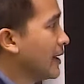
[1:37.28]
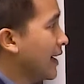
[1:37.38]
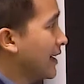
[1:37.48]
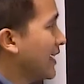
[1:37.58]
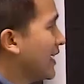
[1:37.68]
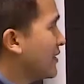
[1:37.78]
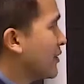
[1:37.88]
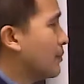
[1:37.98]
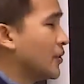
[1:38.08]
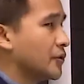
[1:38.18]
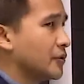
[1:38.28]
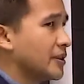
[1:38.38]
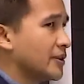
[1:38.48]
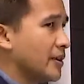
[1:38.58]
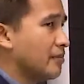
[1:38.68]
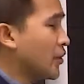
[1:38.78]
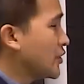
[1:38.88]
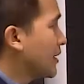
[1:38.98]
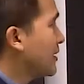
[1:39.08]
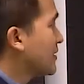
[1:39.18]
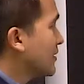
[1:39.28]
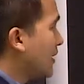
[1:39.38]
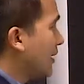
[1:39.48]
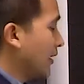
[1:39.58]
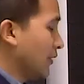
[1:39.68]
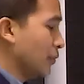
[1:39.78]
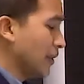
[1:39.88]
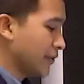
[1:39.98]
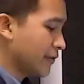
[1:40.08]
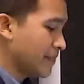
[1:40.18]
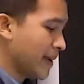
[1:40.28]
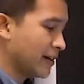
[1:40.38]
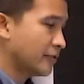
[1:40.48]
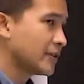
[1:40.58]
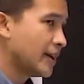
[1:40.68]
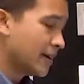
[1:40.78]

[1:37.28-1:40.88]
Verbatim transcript: And again, it's a module design, modular design like the one three panels,